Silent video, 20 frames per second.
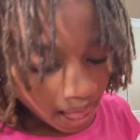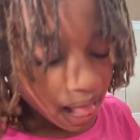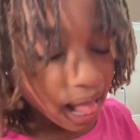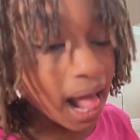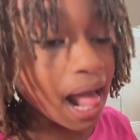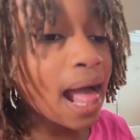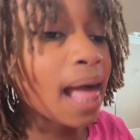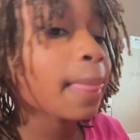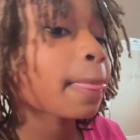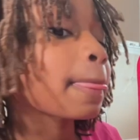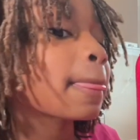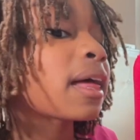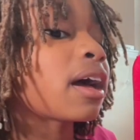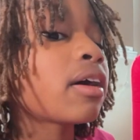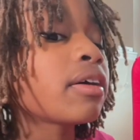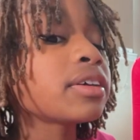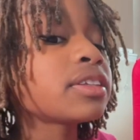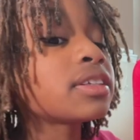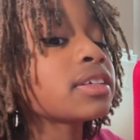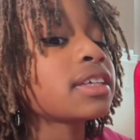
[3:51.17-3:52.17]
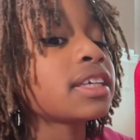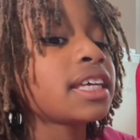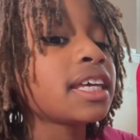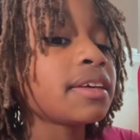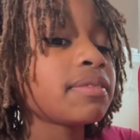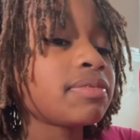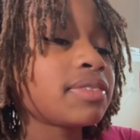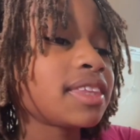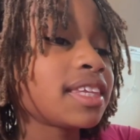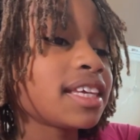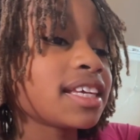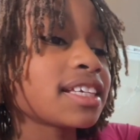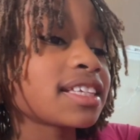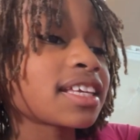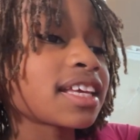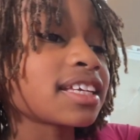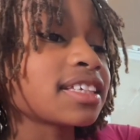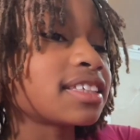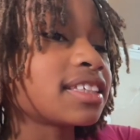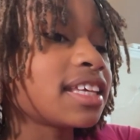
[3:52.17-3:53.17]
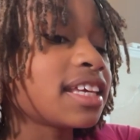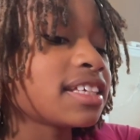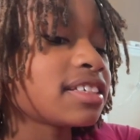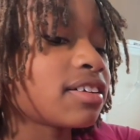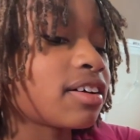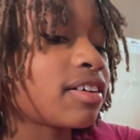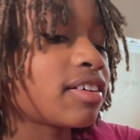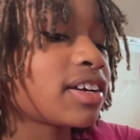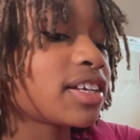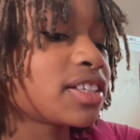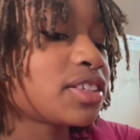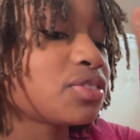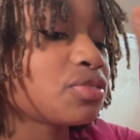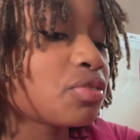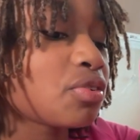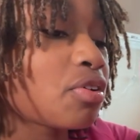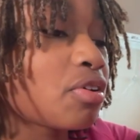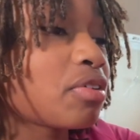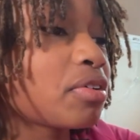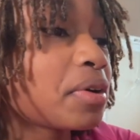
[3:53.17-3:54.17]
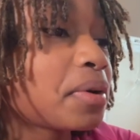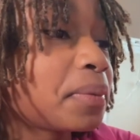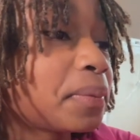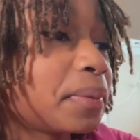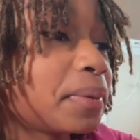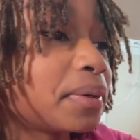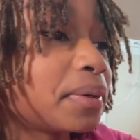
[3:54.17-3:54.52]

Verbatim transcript: I'm going to keep these because these are adorable.